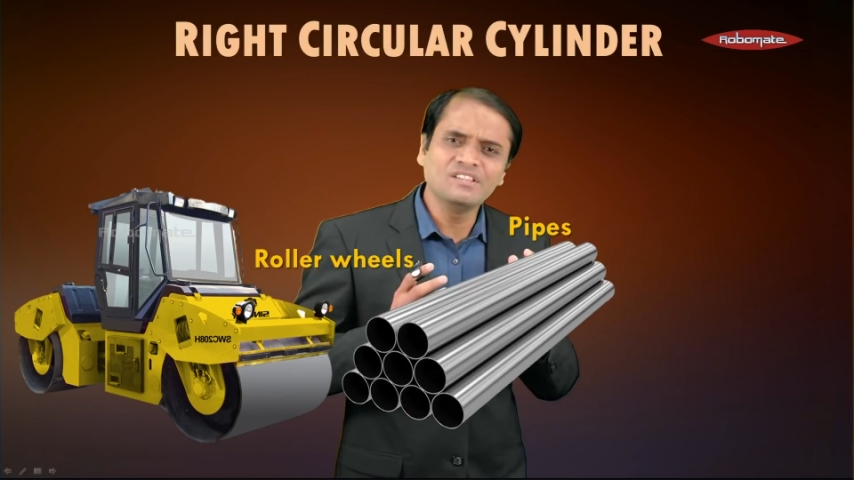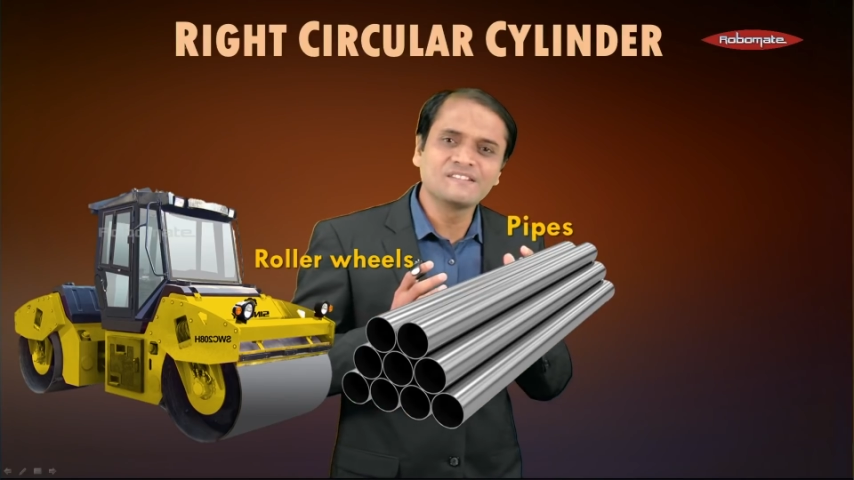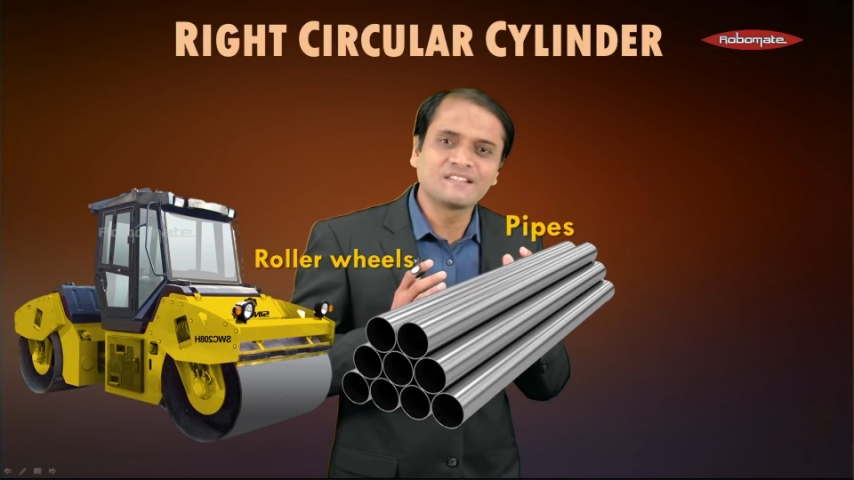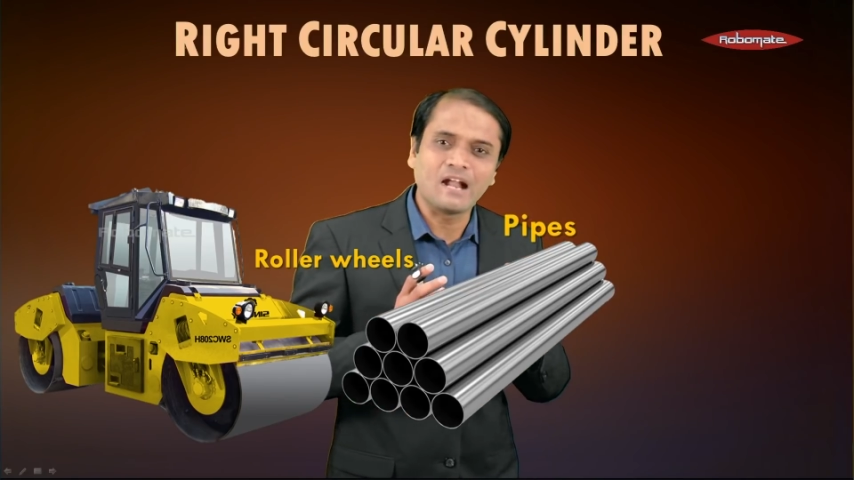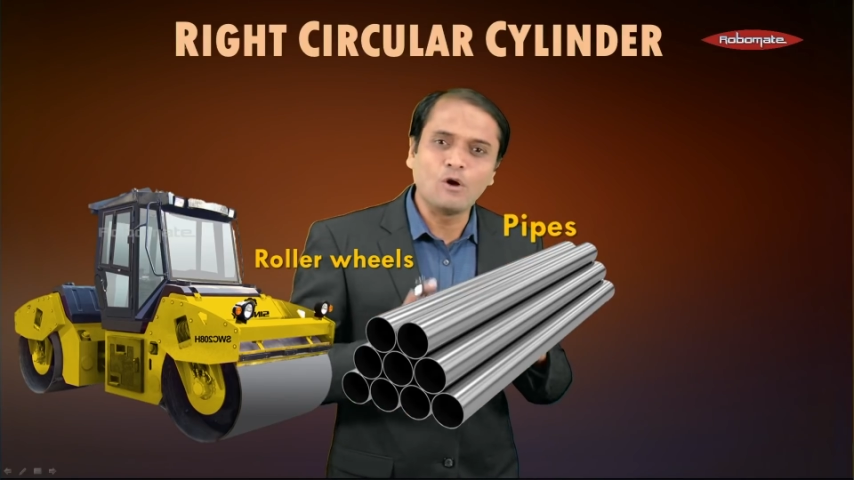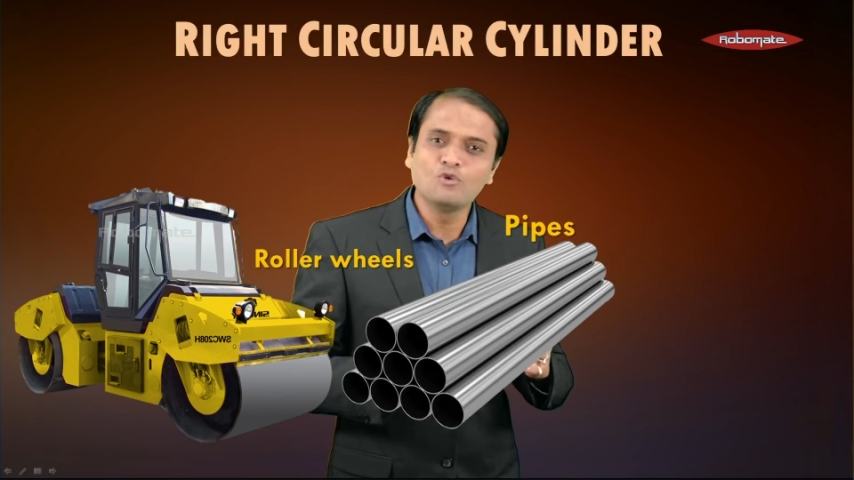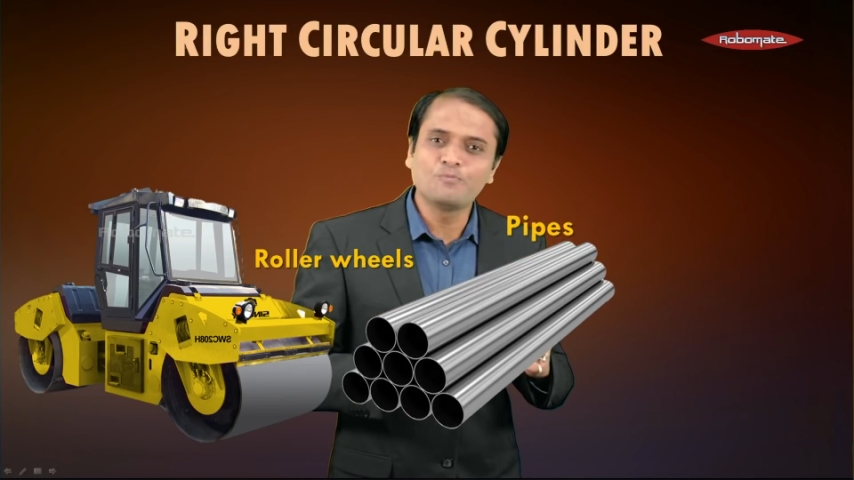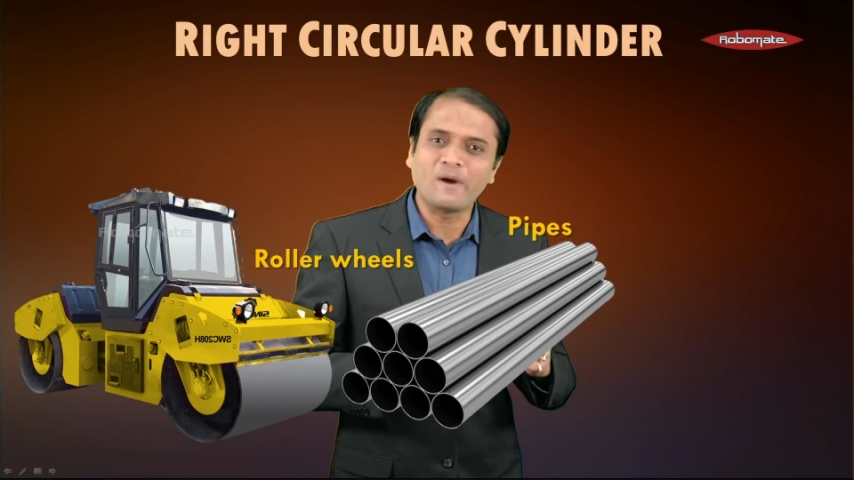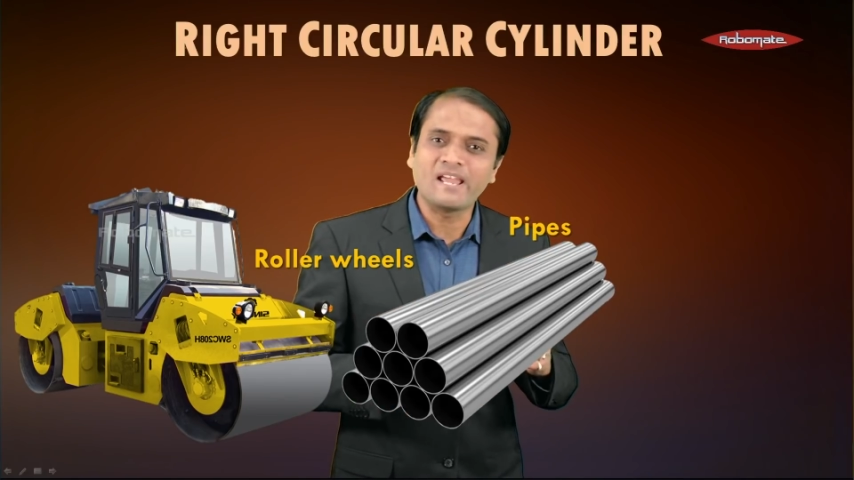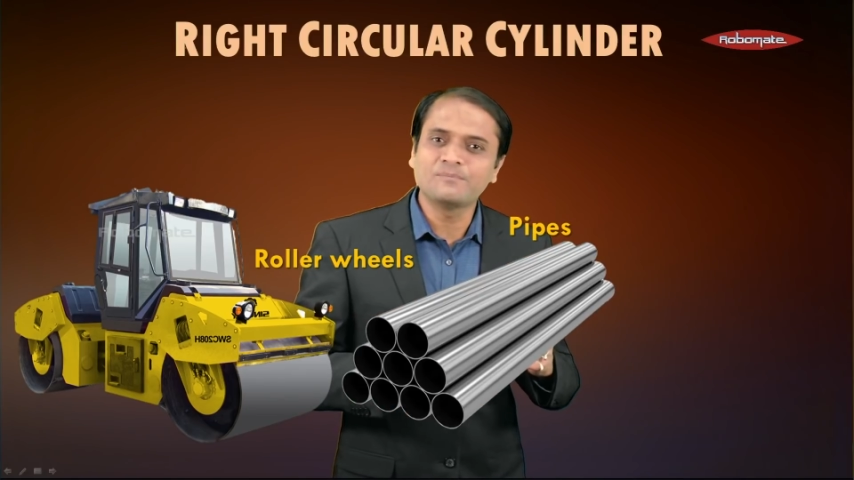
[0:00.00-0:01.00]
these
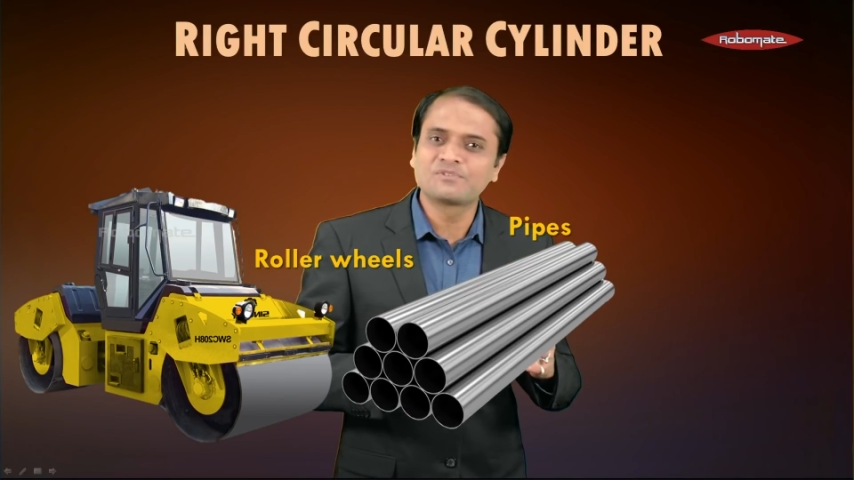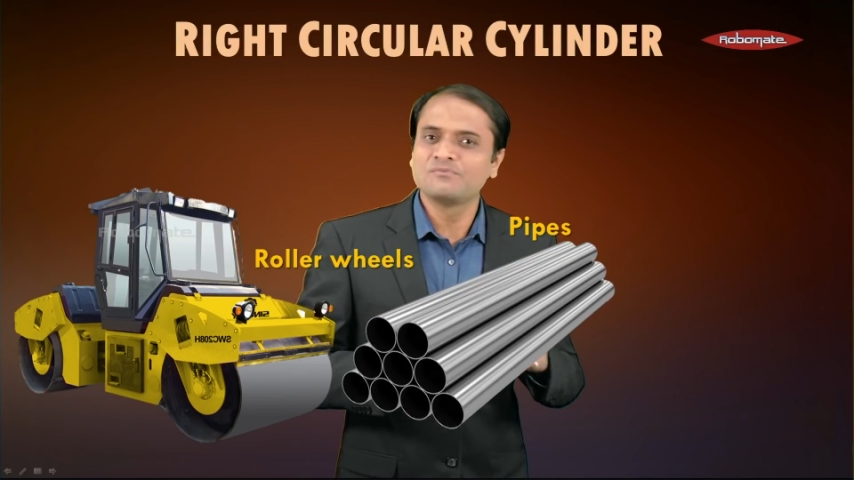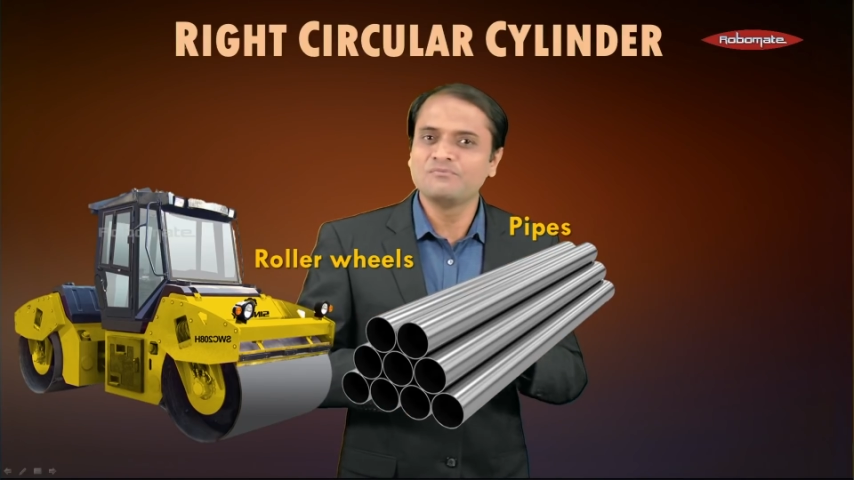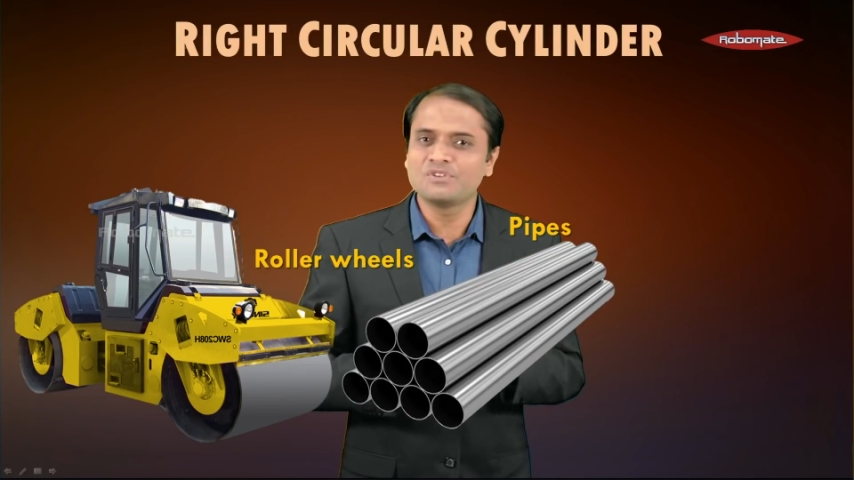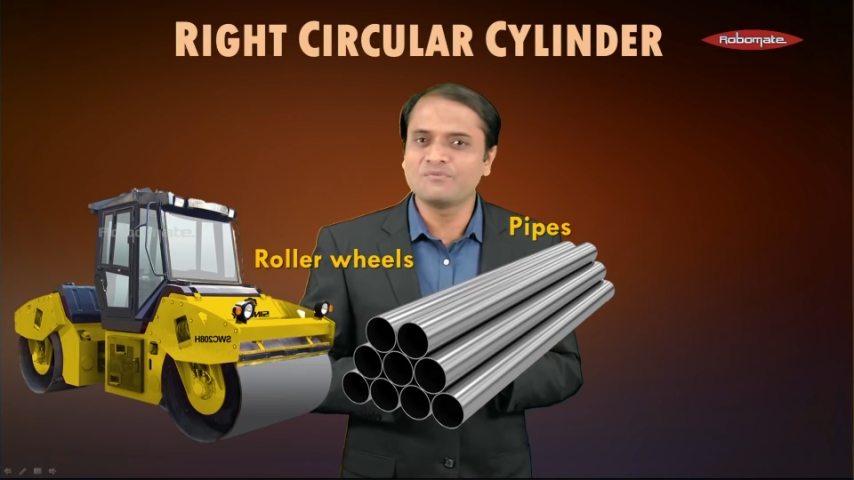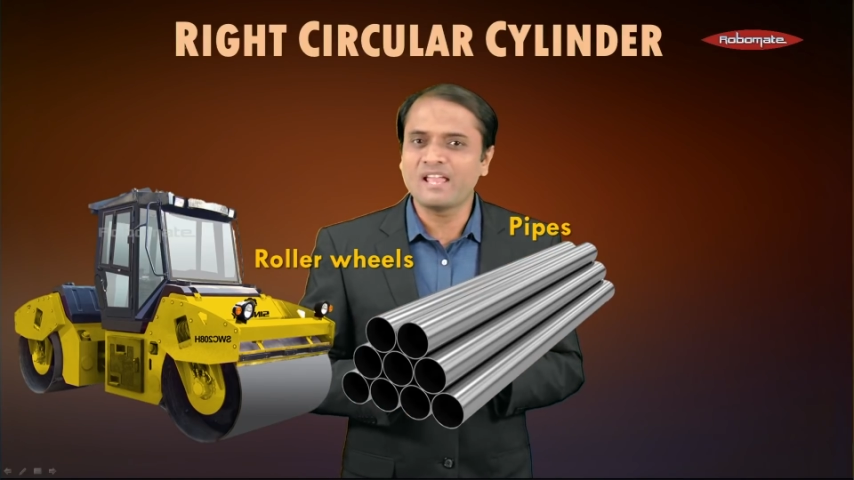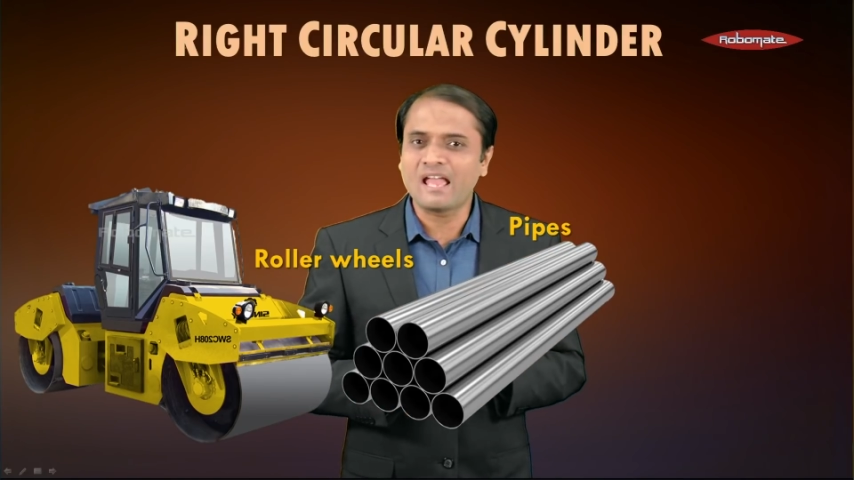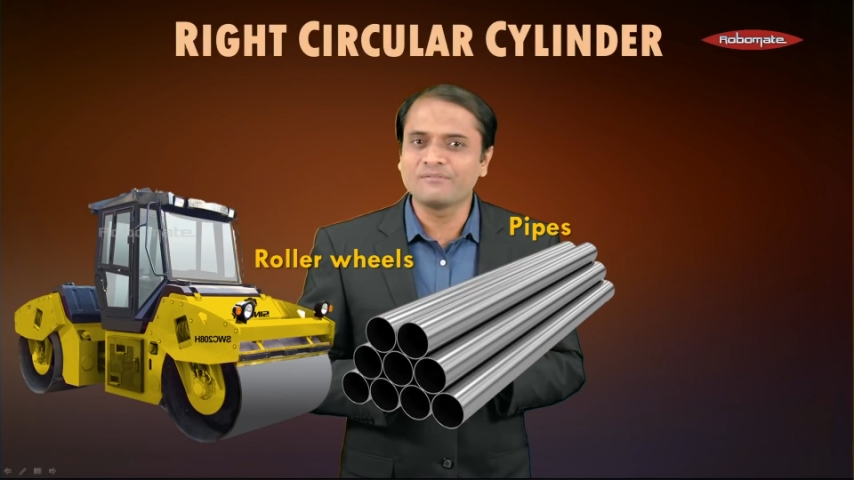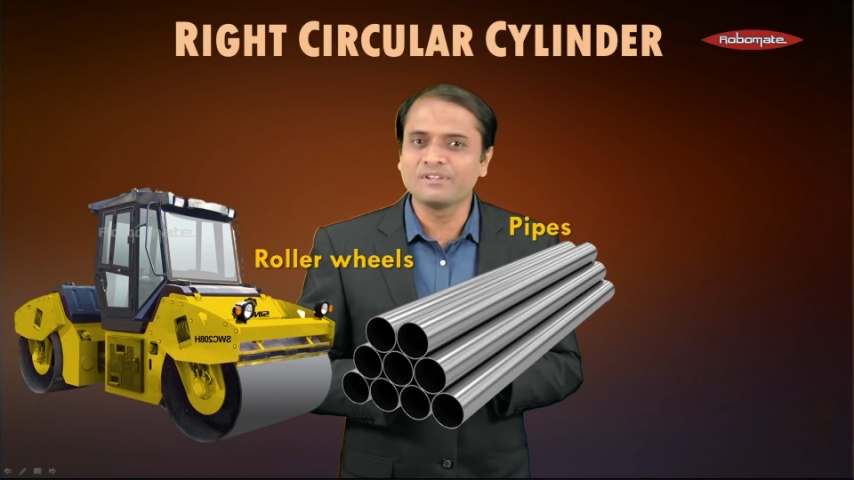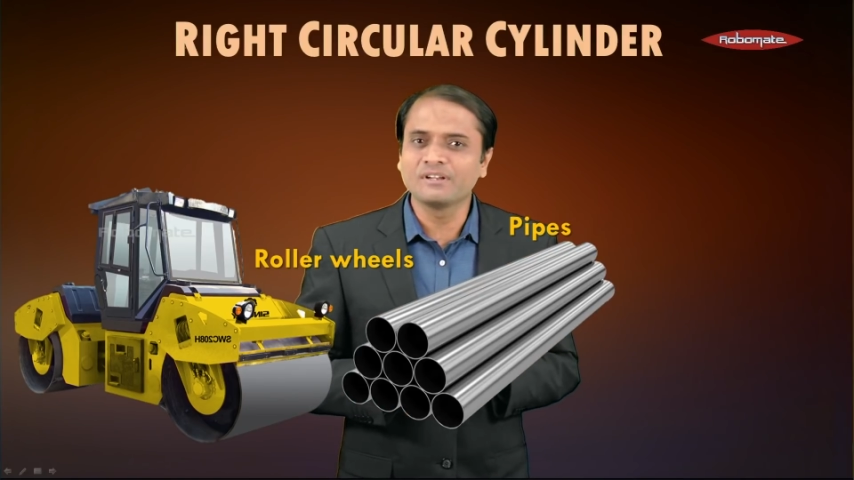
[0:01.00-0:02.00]
round pipes which we
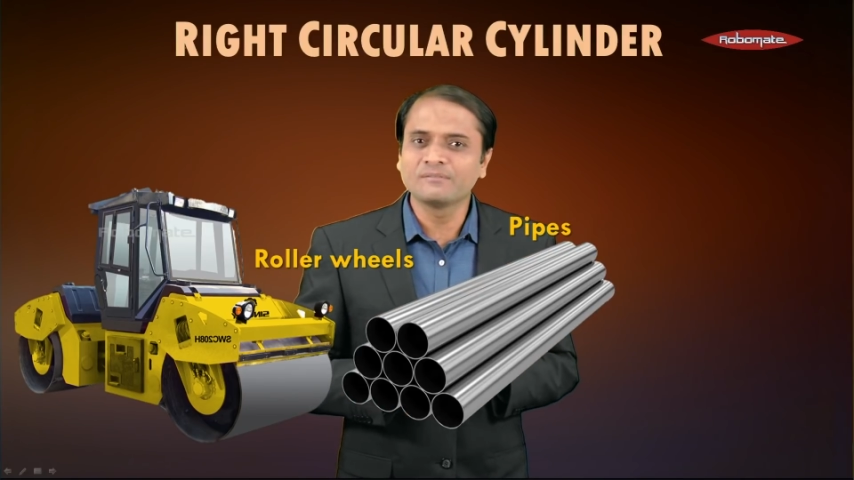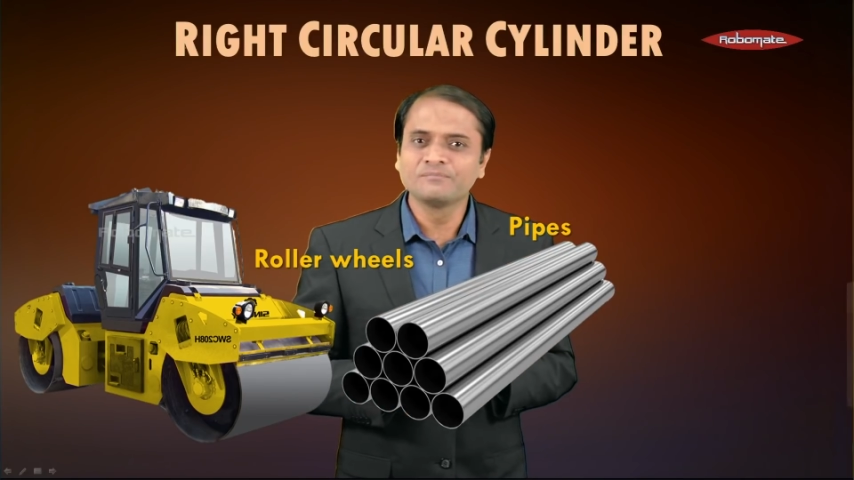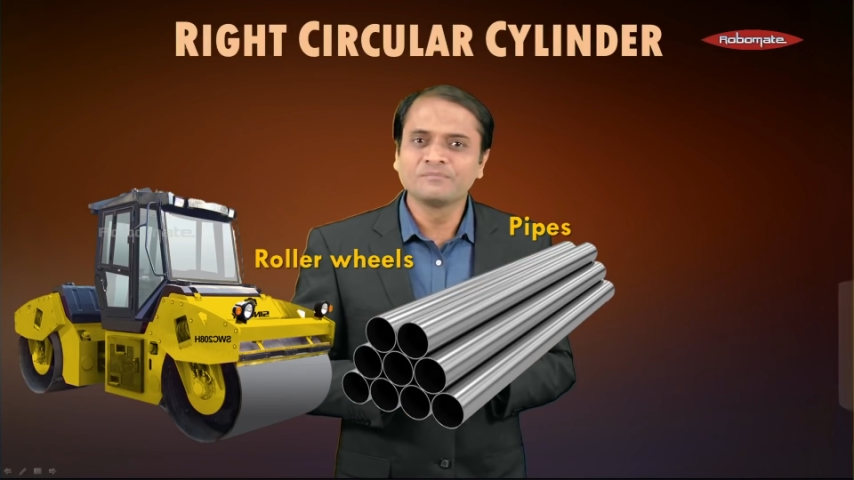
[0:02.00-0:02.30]
have here.